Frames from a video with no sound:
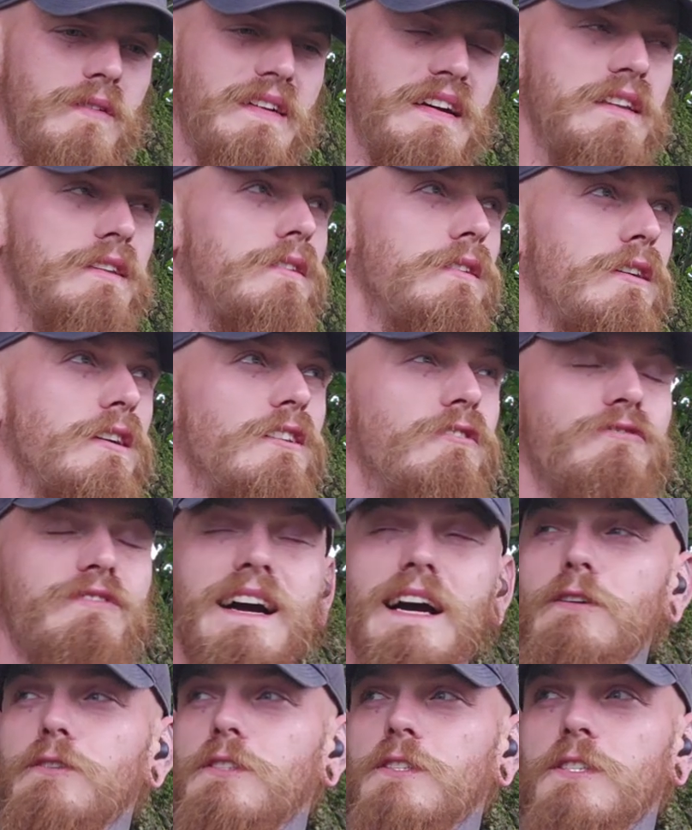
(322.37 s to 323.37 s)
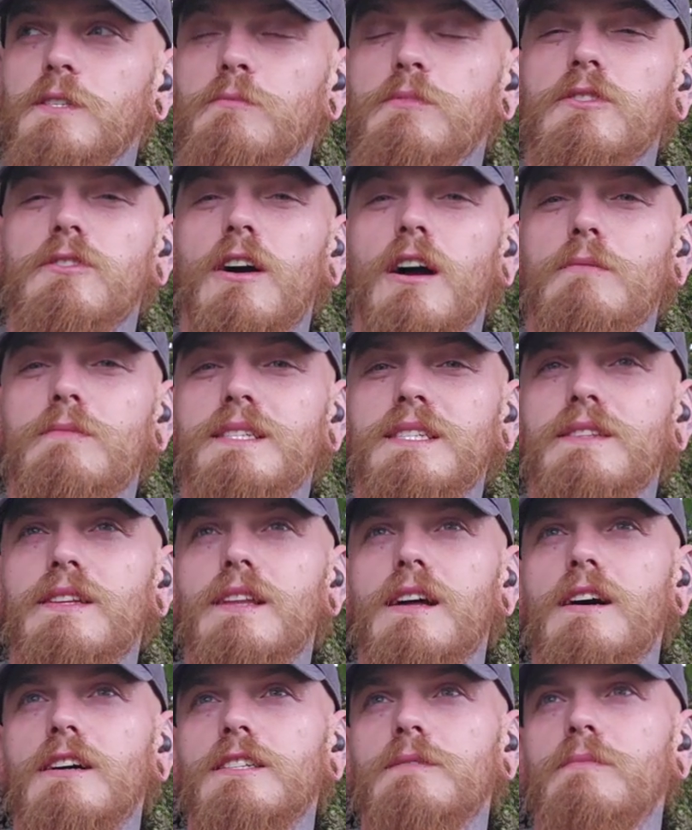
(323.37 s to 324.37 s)
I've had like a thousand subscribers in the
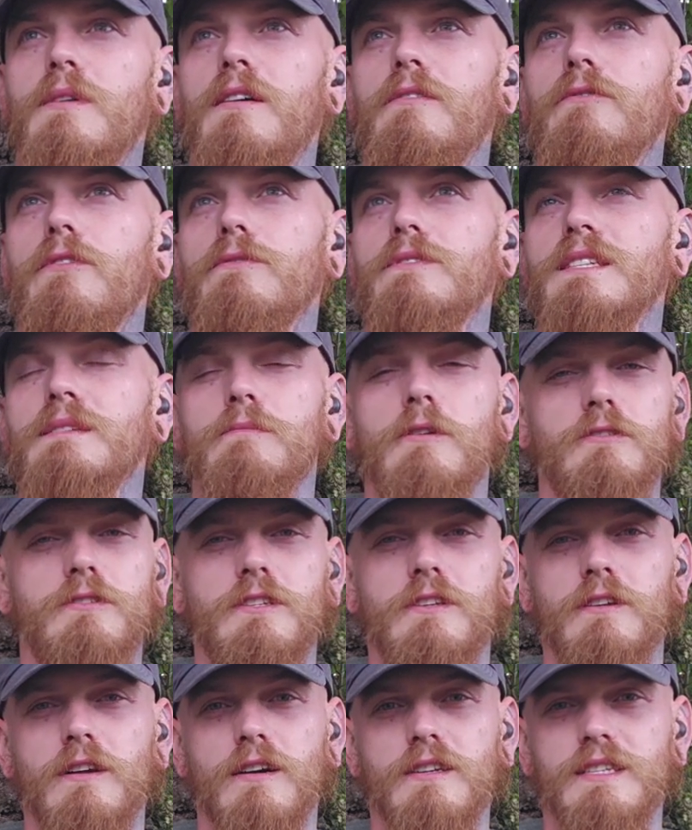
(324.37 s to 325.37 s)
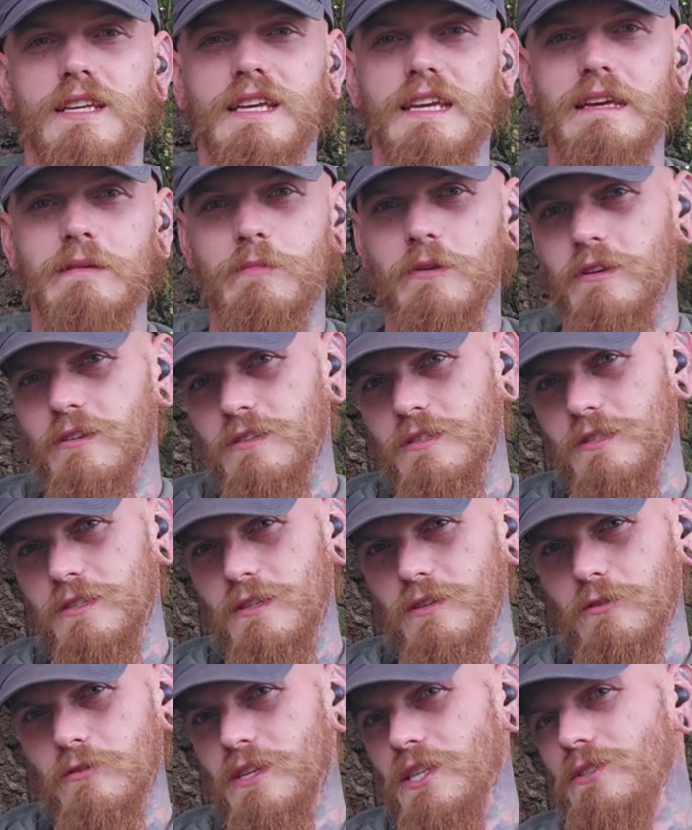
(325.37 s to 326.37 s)
last month. Obviously, most of you guys are here
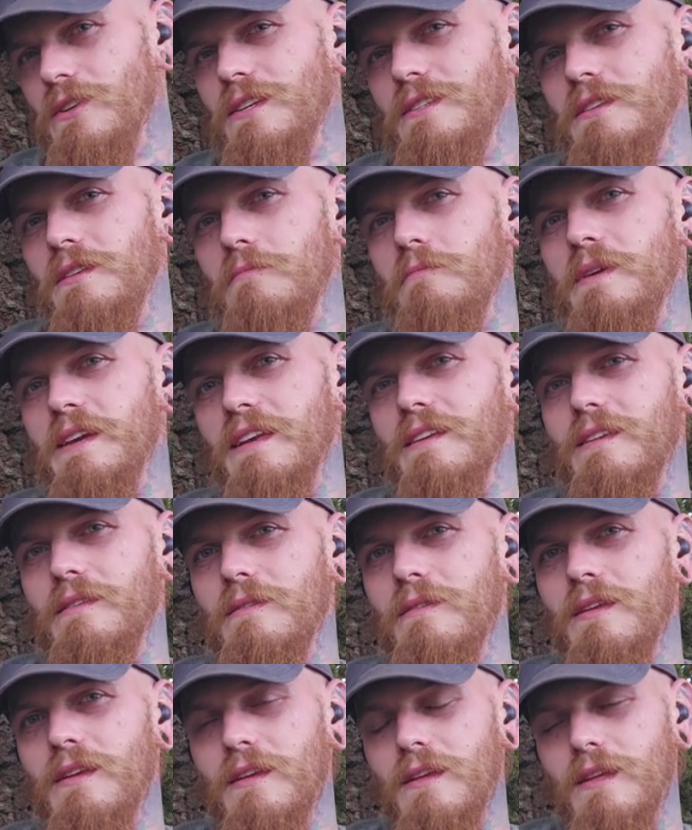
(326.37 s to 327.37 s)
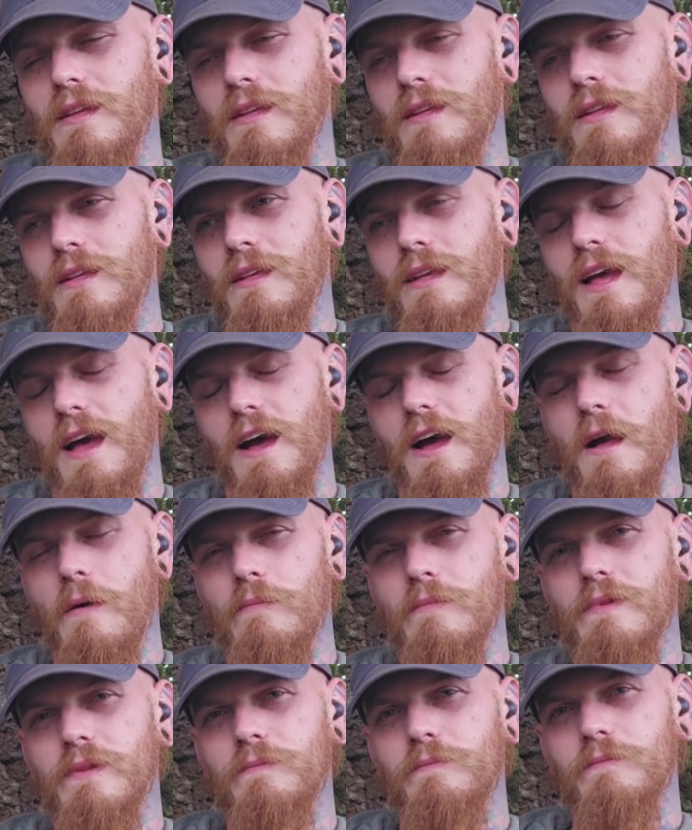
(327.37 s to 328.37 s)
because you're interested in picking
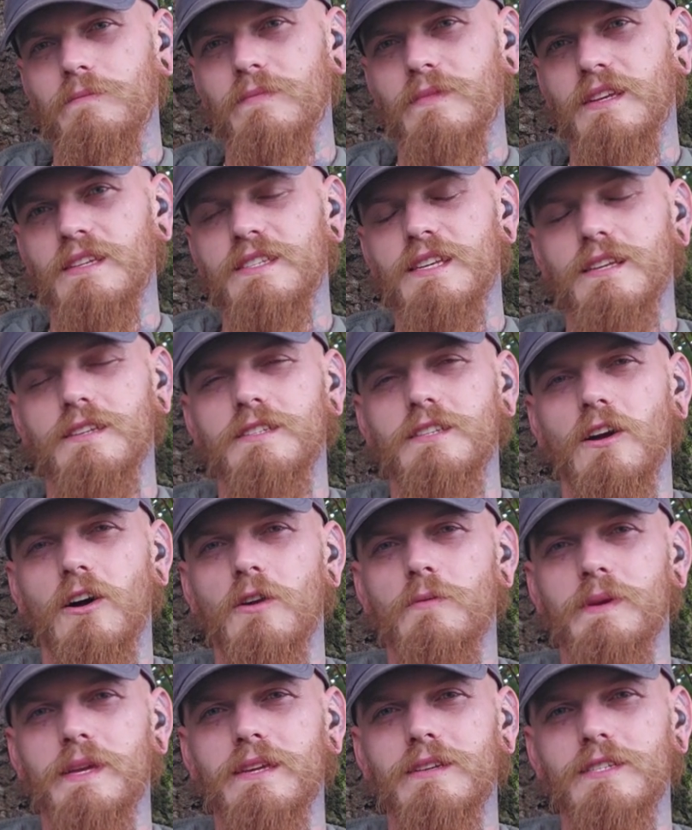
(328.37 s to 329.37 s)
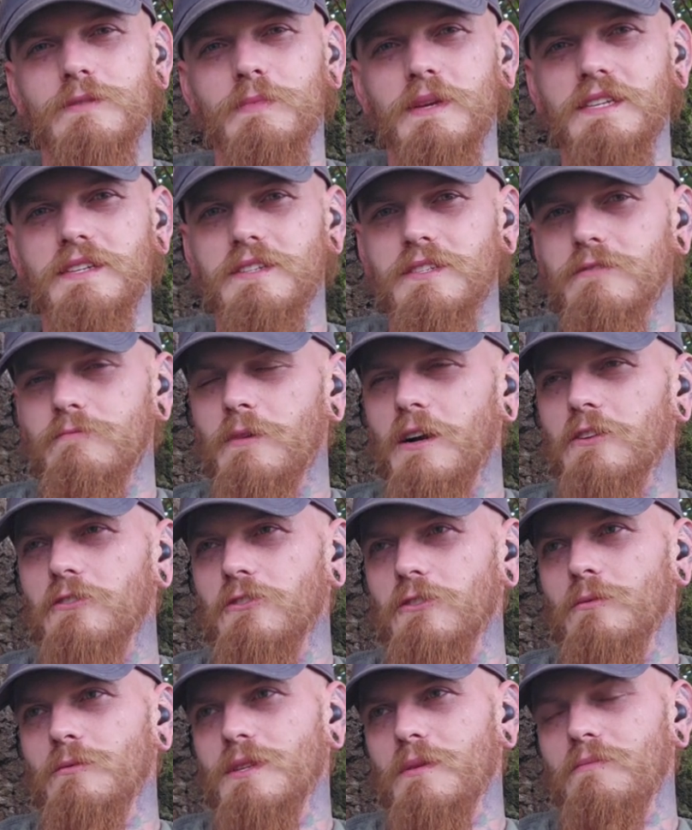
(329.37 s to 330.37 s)
um, psilocybe species of
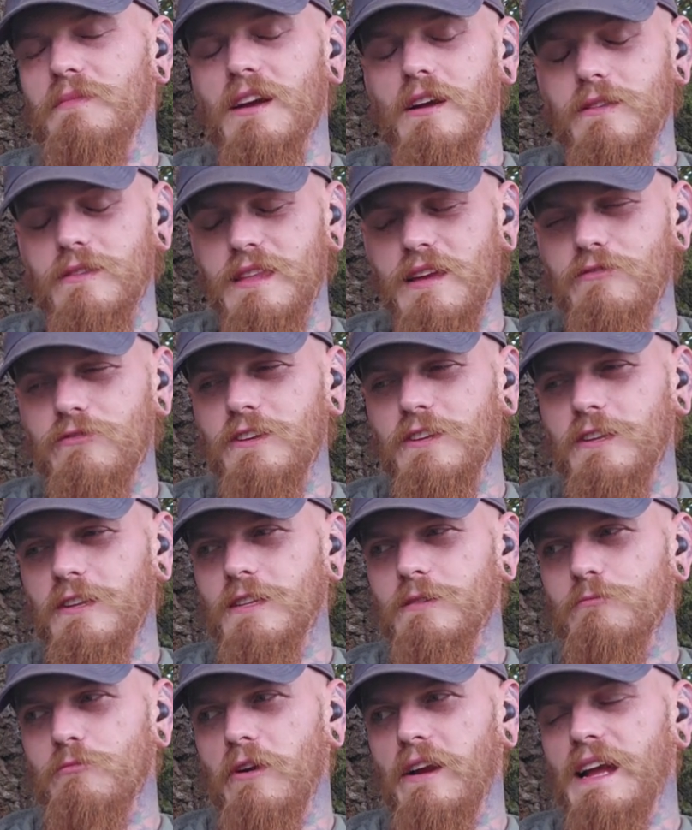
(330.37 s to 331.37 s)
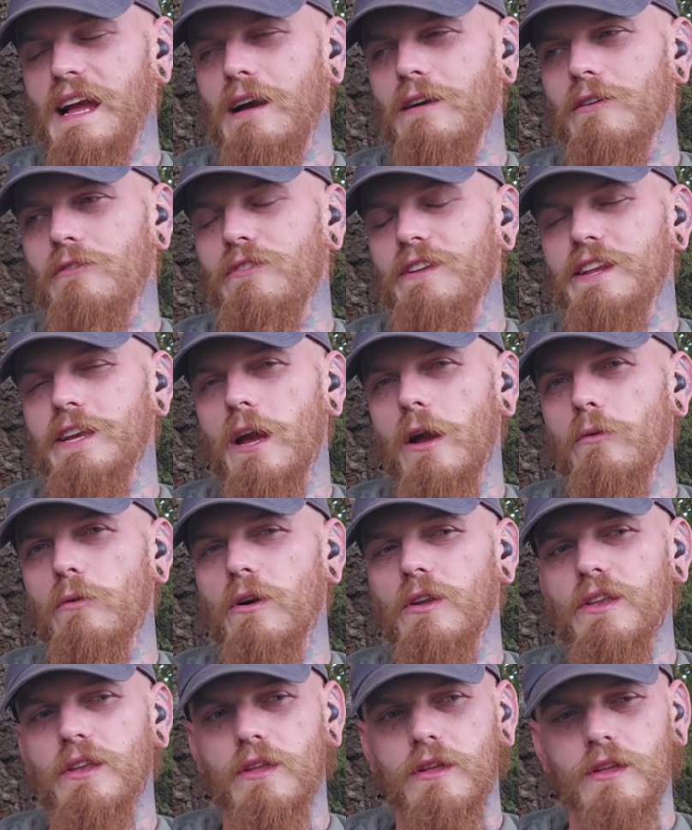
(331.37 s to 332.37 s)
mushrooms. i I definitely need to bring out a video
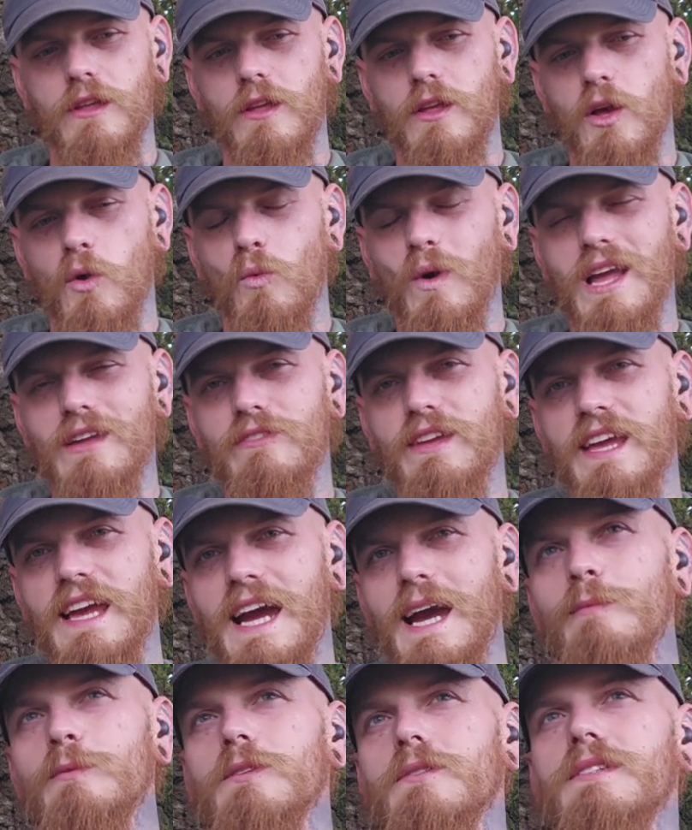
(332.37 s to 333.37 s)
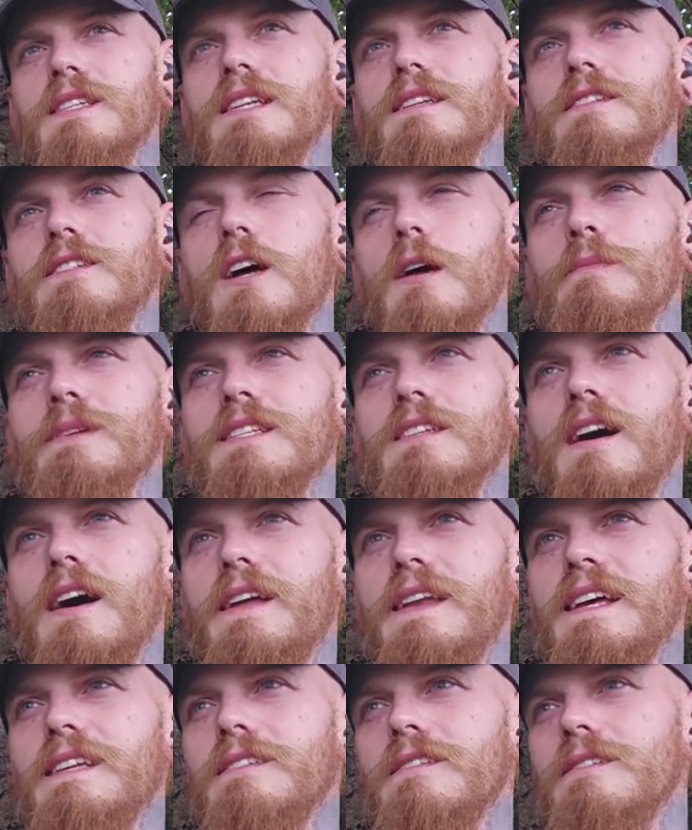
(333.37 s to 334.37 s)
on wavy caps, psilocybe
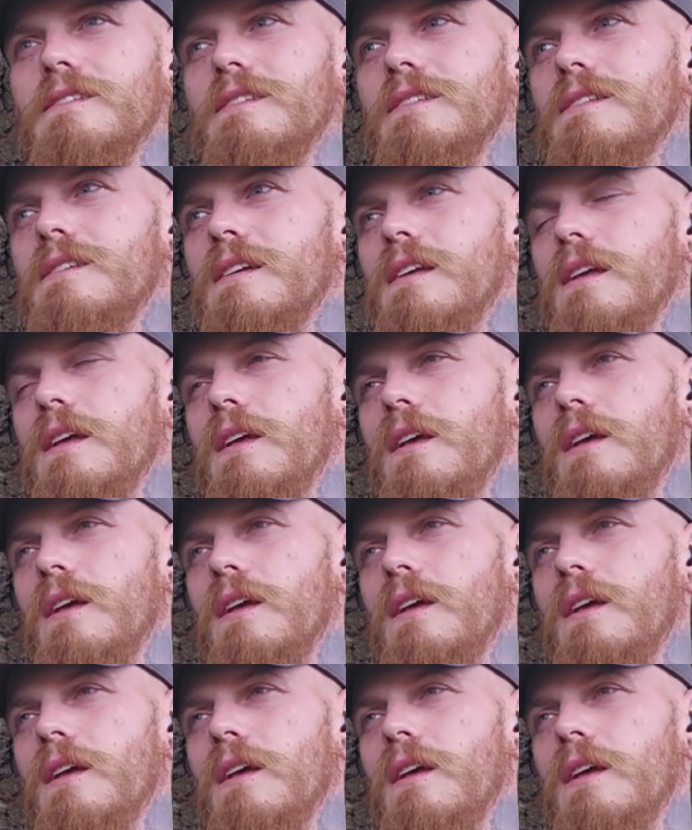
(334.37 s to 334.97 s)
cyanescens.